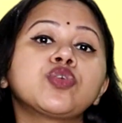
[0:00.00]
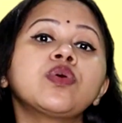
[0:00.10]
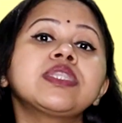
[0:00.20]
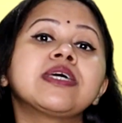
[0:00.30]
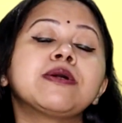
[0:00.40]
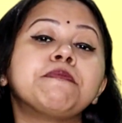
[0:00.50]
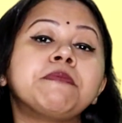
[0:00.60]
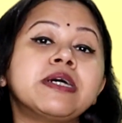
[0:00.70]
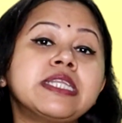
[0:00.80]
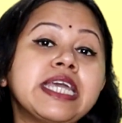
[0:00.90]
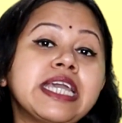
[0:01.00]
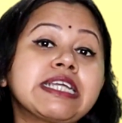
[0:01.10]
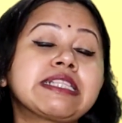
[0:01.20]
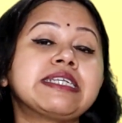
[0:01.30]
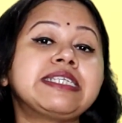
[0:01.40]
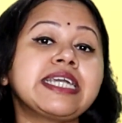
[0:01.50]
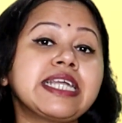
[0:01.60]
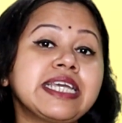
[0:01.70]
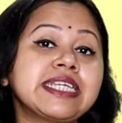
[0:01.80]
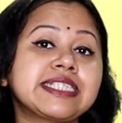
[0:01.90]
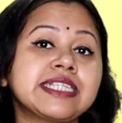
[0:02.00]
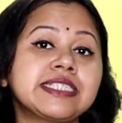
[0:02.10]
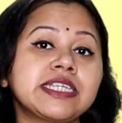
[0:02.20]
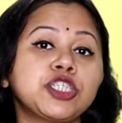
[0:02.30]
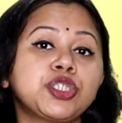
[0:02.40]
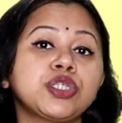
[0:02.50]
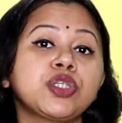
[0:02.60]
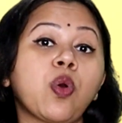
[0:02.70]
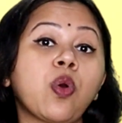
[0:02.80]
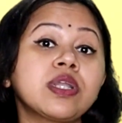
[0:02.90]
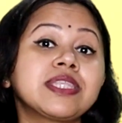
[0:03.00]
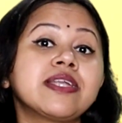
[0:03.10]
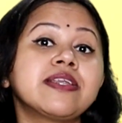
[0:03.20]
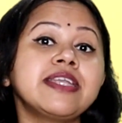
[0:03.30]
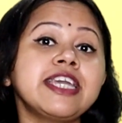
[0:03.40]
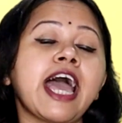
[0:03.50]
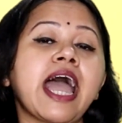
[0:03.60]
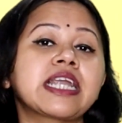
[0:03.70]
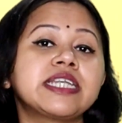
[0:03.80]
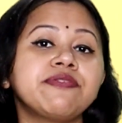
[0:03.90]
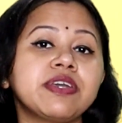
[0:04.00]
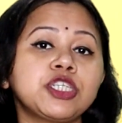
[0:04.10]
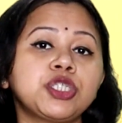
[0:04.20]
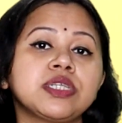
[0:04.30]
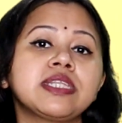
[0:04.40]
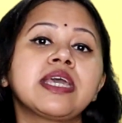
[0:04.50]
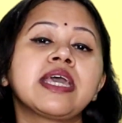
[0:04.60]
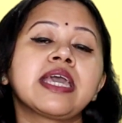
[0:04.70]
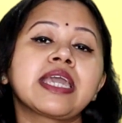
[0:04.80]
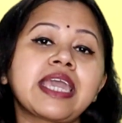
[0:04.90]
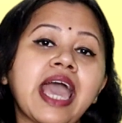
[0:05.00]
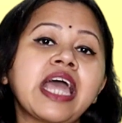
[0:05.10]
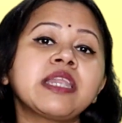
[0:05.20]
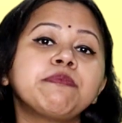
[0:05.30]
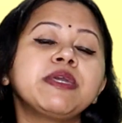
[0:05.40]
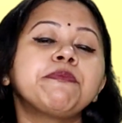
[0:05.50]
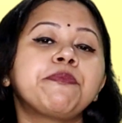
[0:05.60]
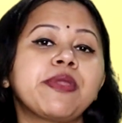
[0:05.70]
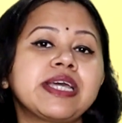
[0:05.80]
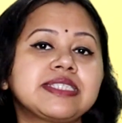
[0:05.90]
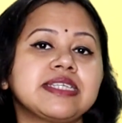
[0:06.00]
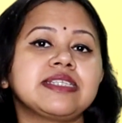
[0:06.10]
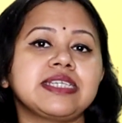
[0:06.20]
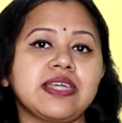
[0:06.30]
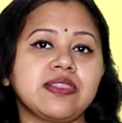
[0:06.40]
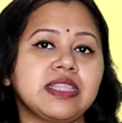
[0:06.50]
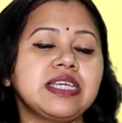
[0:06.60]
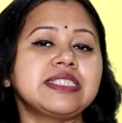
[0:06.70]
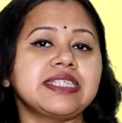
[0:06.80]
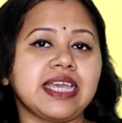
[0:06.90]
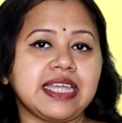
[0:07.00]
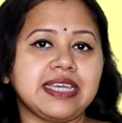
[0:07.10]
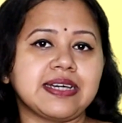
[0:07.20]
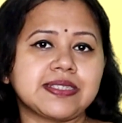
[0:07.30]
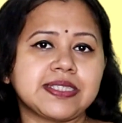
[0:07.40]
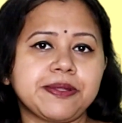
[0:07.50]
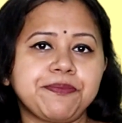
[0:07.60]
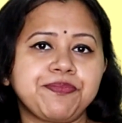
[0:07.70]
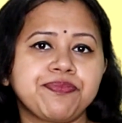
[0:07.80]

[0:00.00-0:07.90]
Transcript: So the burning, the tingling sensation or the reactivation can be present in these areas.